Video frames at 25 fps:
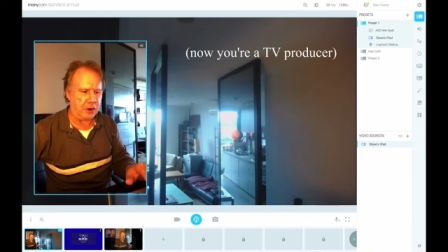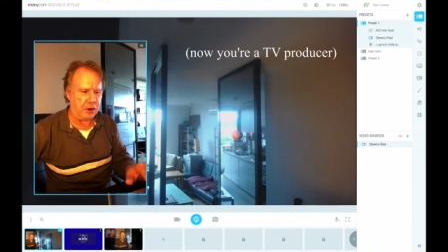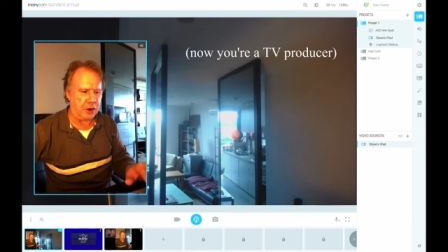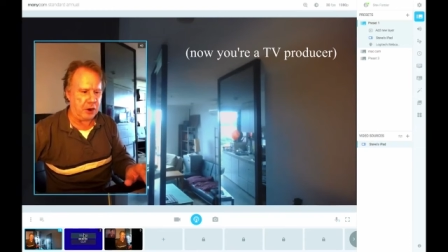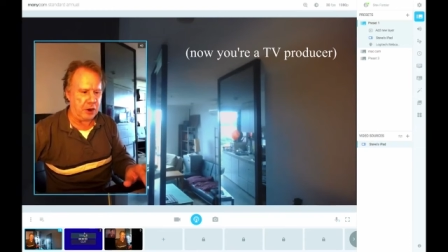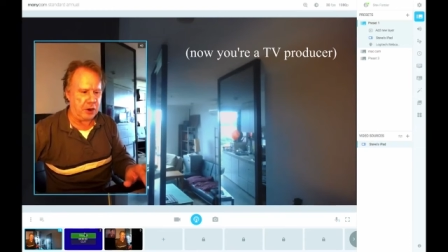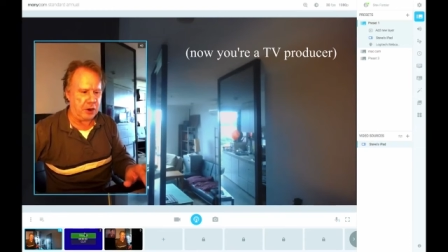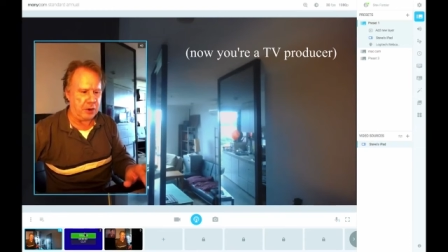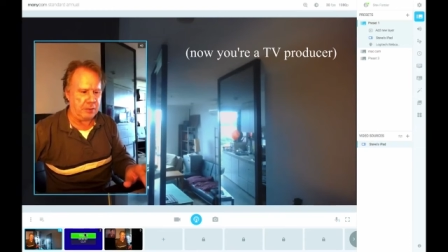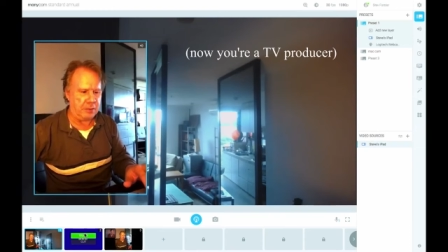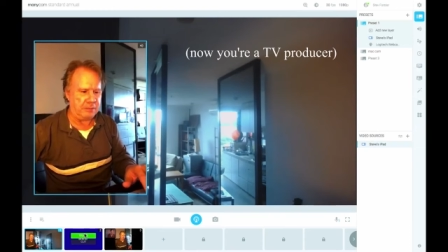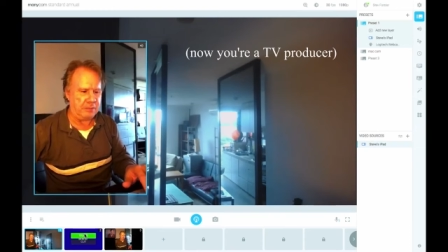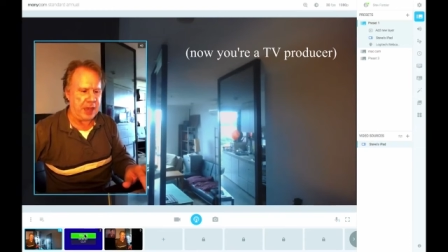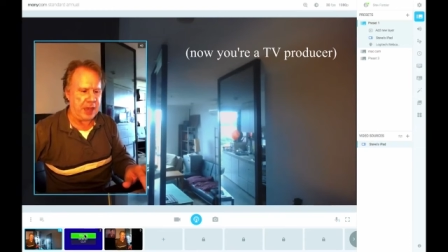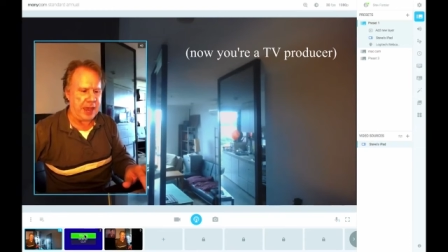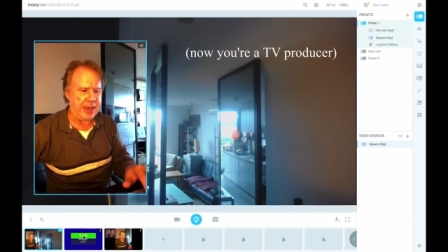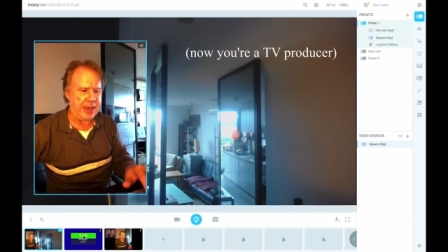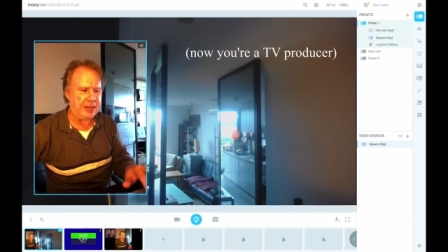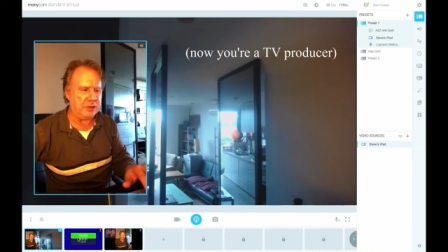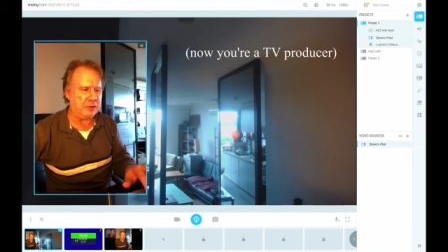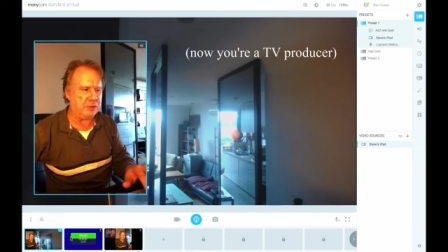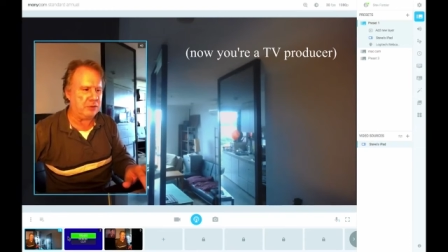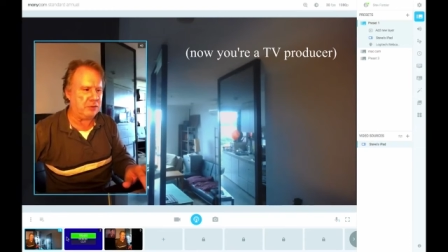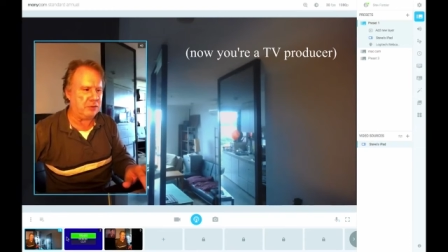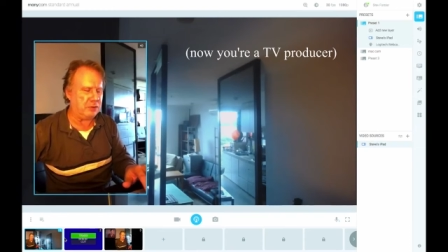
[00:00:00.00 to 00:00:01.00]
from
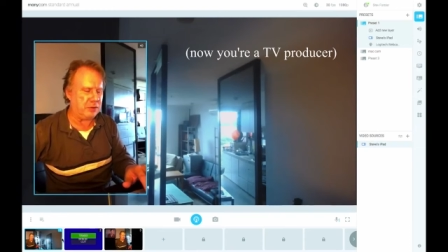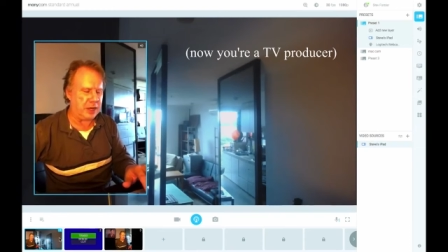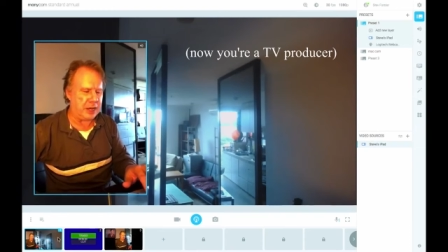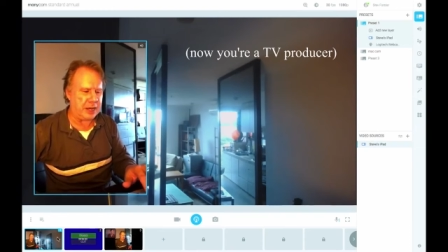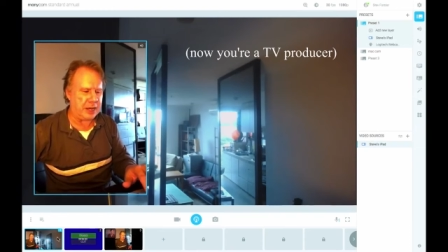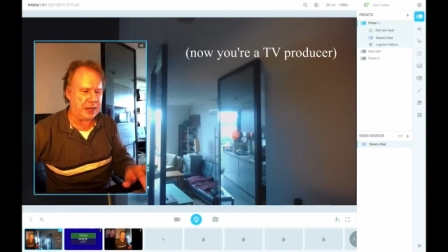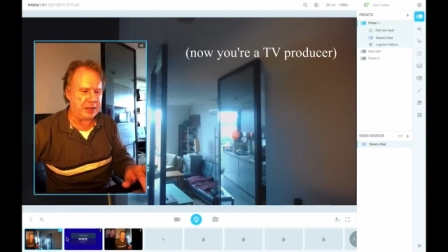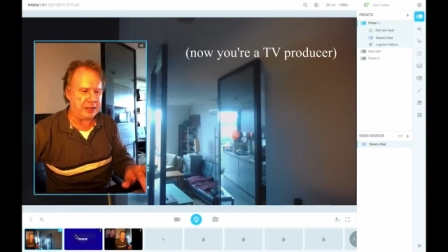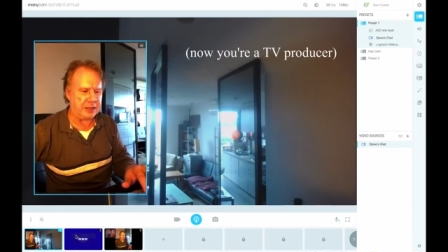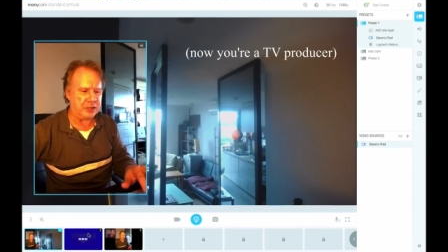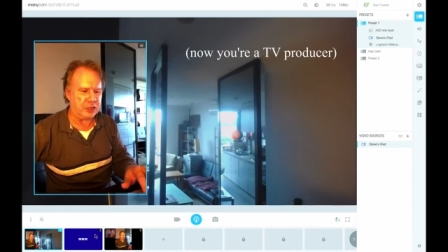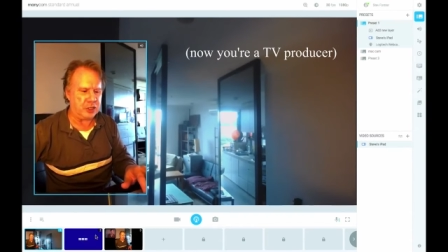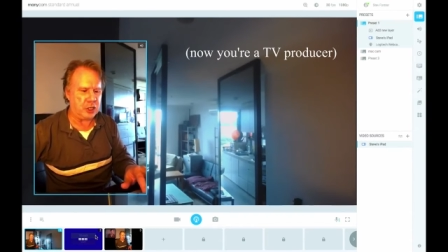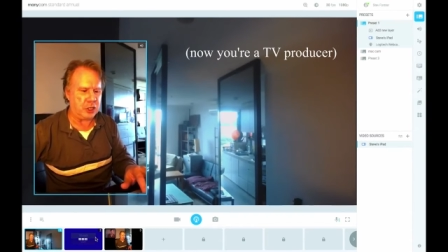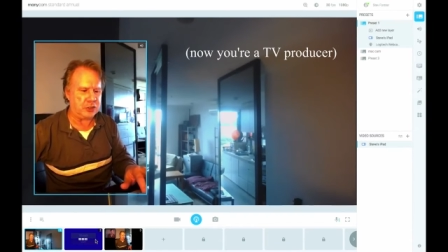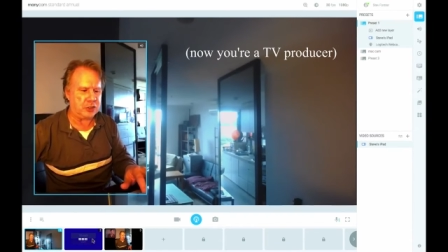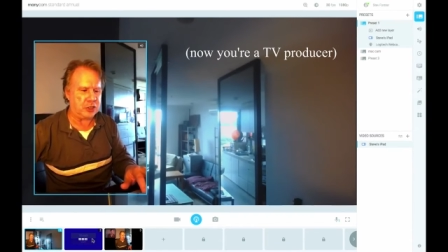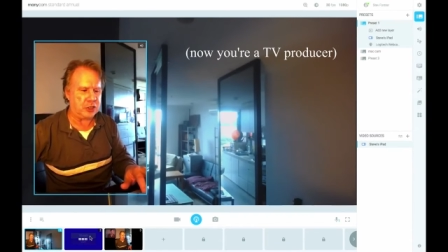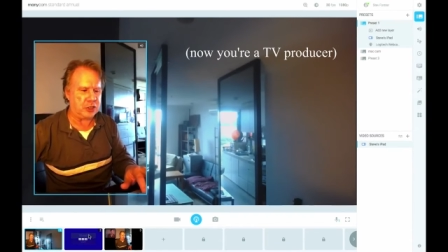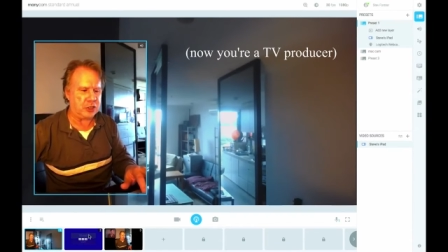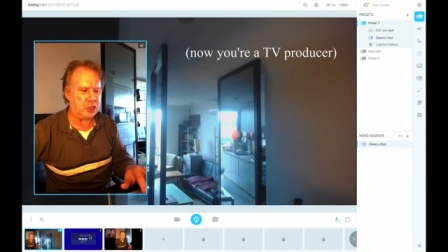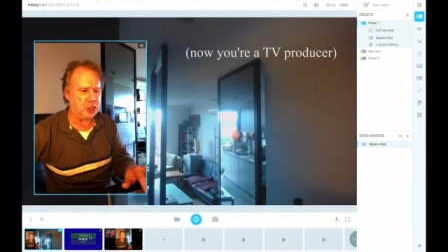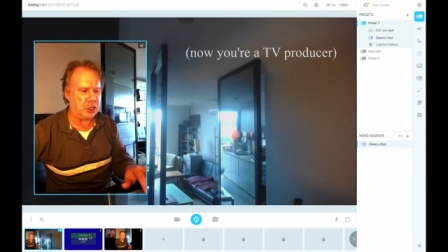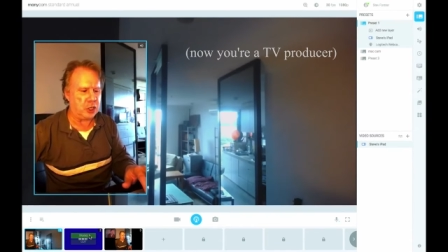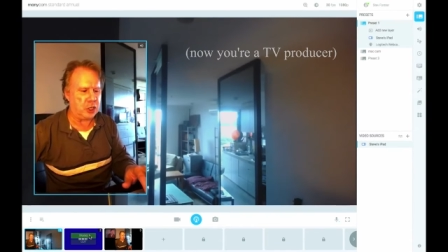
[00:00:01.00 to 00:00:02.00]
angle,
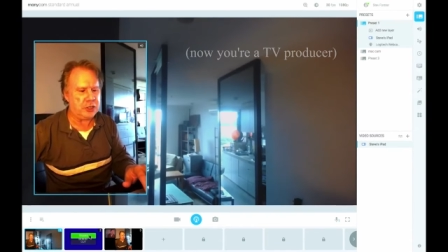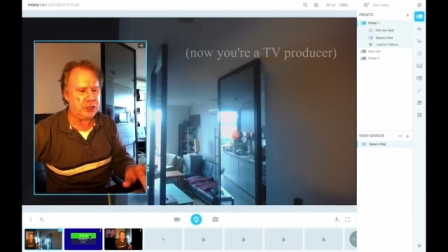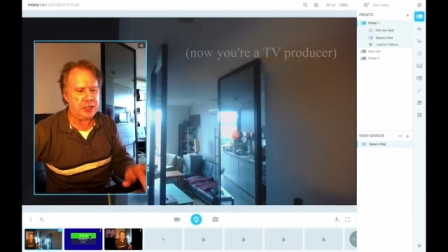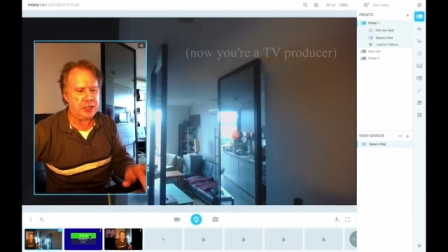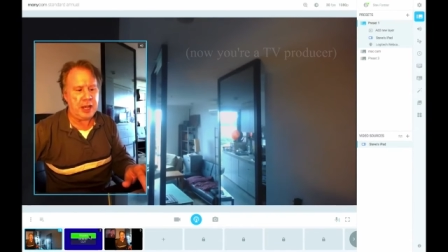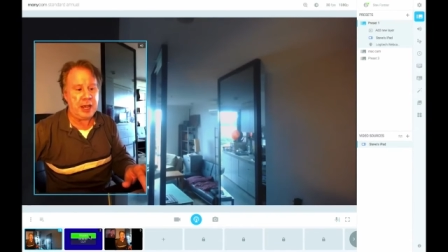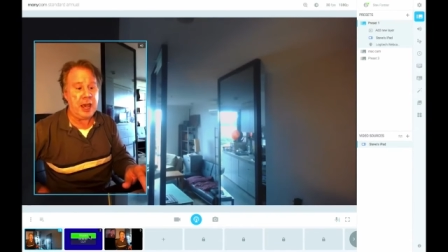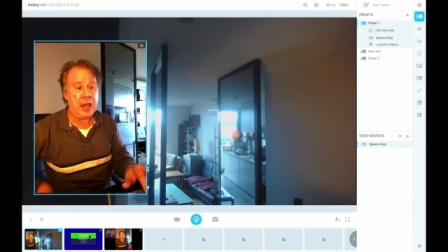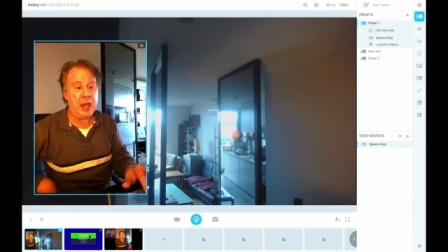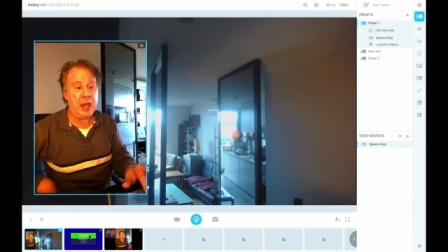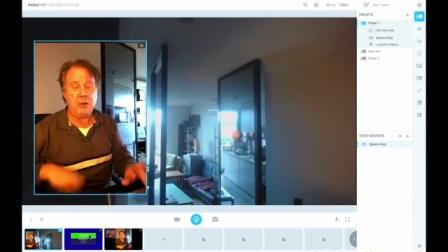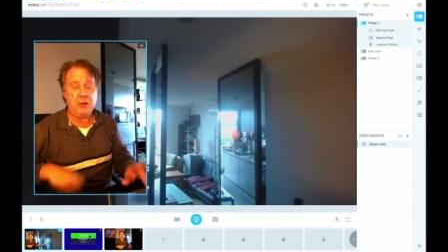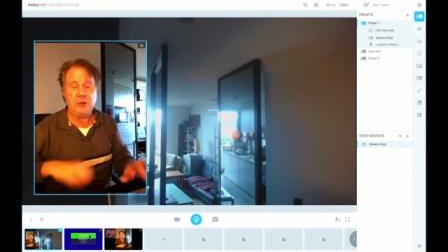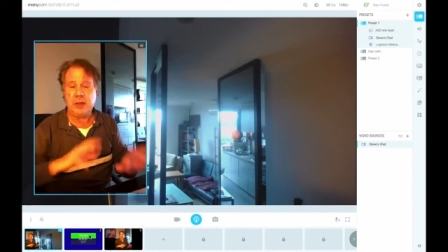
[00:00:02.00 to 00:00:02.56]
shot to shot.